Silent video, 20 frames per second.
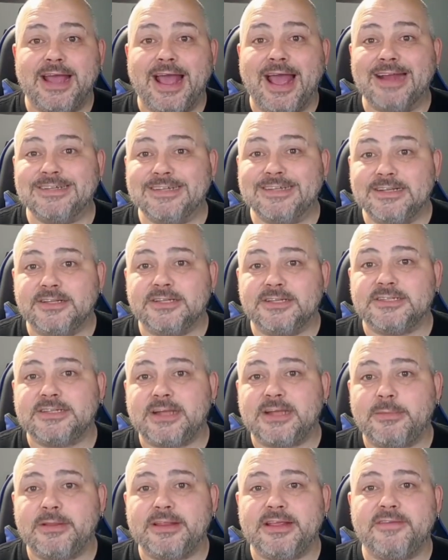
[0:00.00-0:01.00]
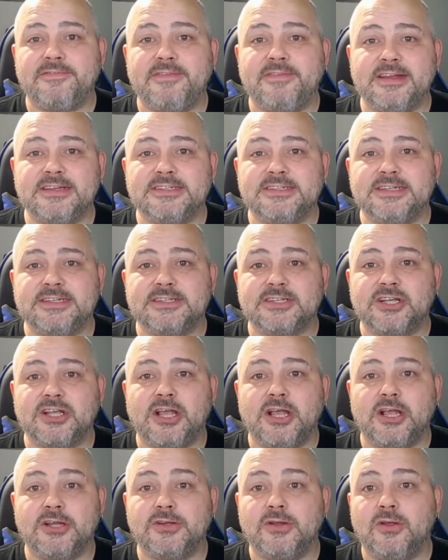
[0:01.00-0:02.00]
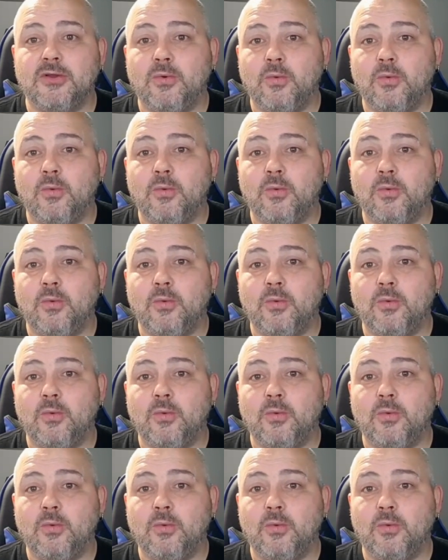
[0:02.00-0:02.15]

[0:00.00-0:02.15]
adding that some of the offences occurred